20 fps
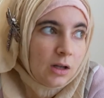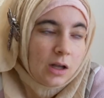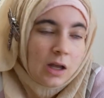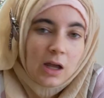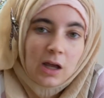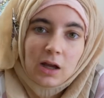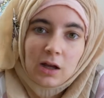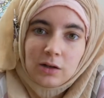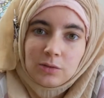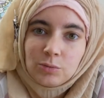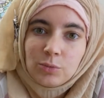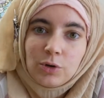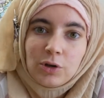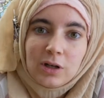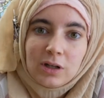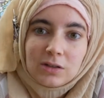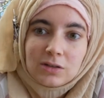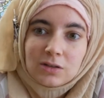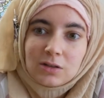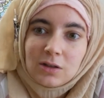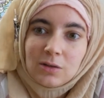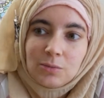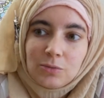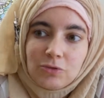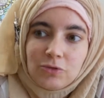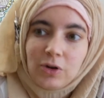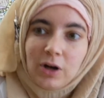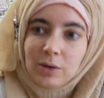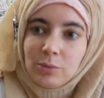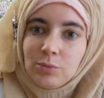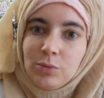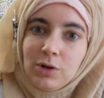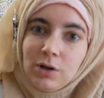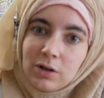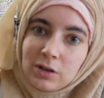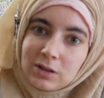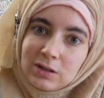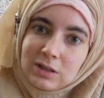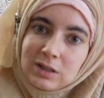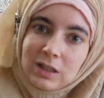and put in some fun
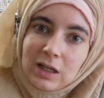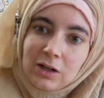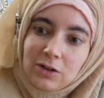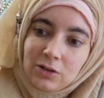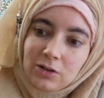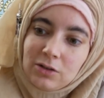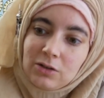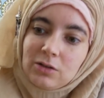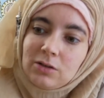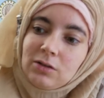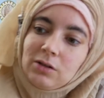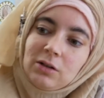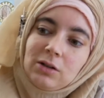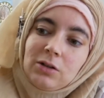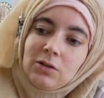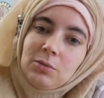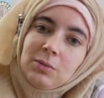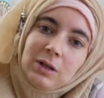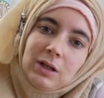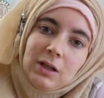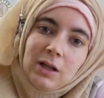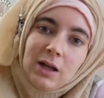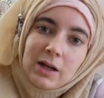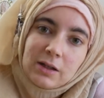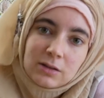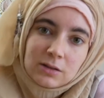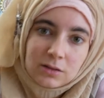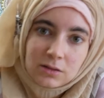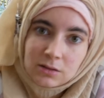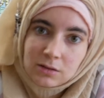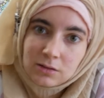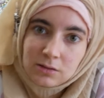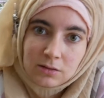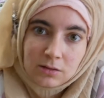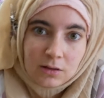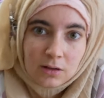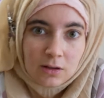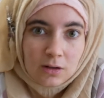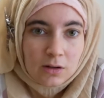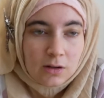books that are a little bit less
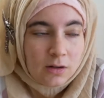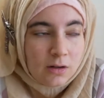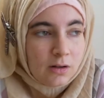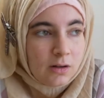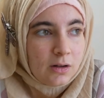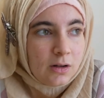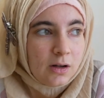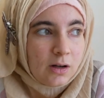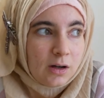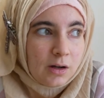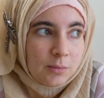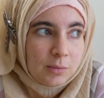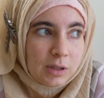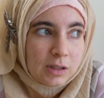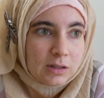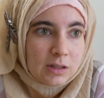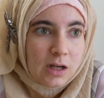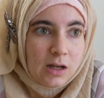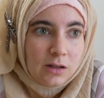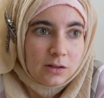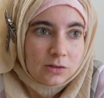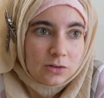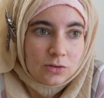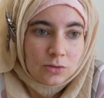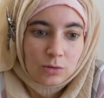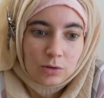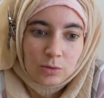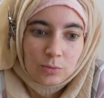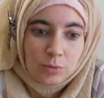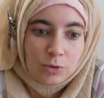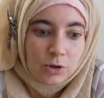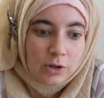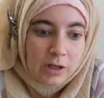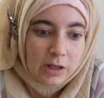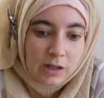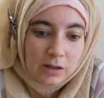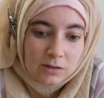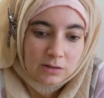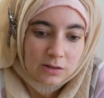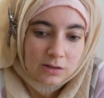intense, or put
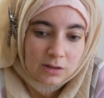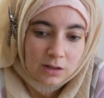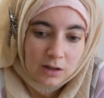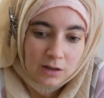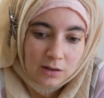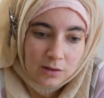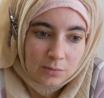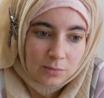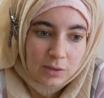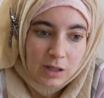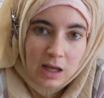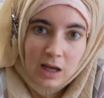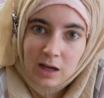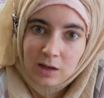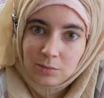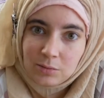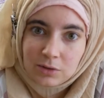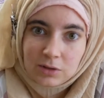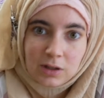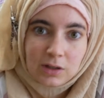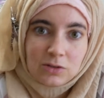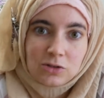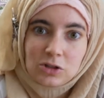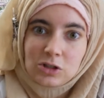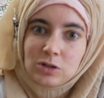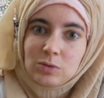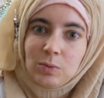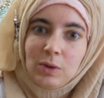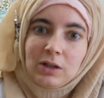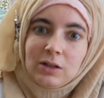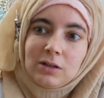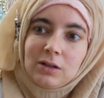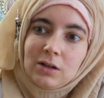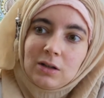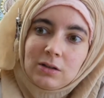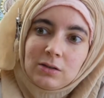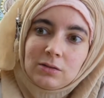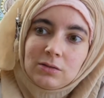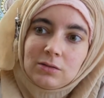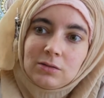in some games, like just spend
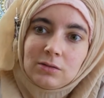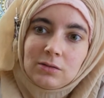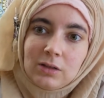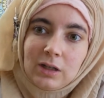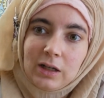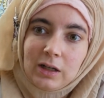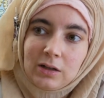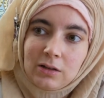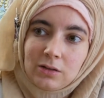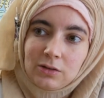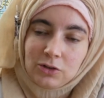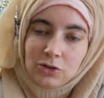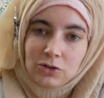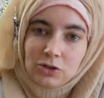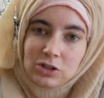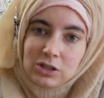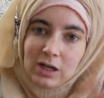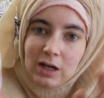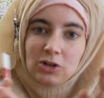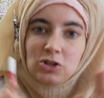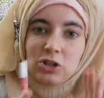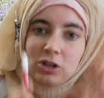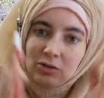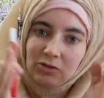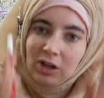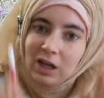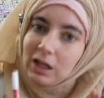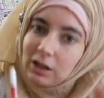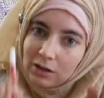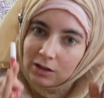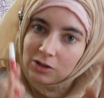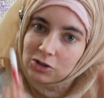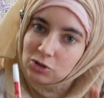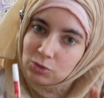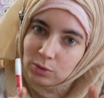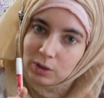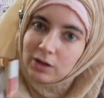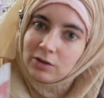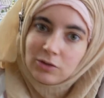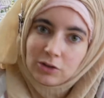like your section of
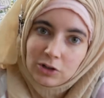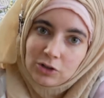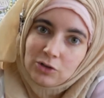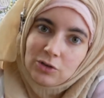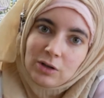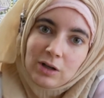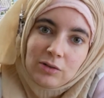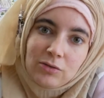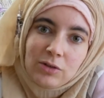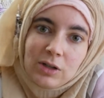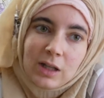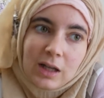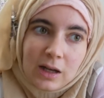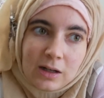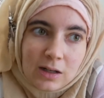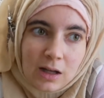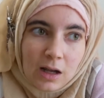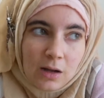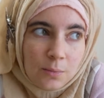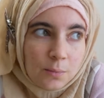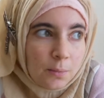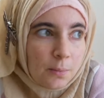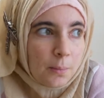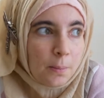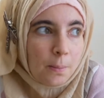English, whatever you're doing for that day,